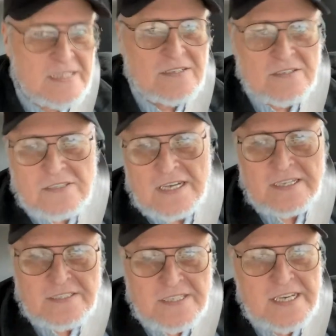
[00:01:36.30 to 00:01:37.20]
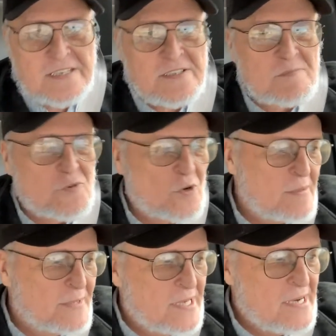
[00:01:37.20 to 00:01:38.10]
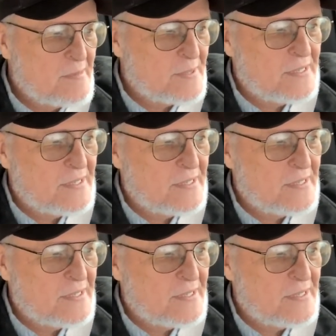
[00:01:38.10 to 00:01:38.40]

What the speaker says: Looks like it's needing some trimming up.